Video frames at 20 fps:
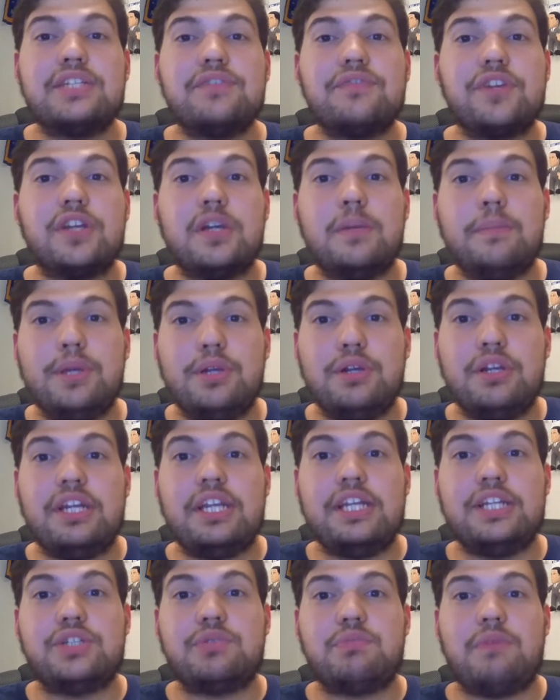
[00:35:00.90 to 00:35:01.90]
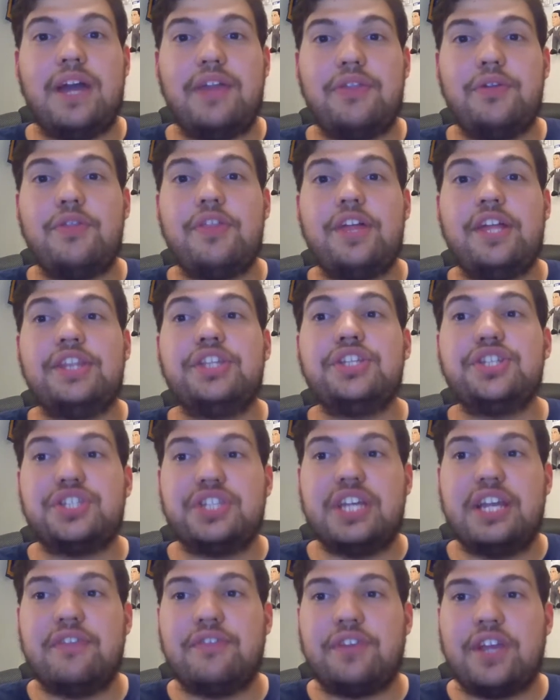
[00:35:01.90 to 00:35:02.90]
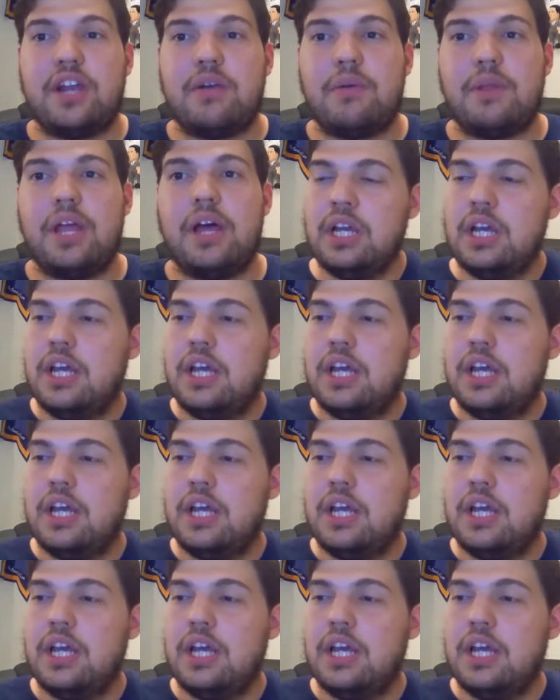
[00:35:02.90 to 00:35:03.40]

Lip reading: of communities rather than the state of Kerala.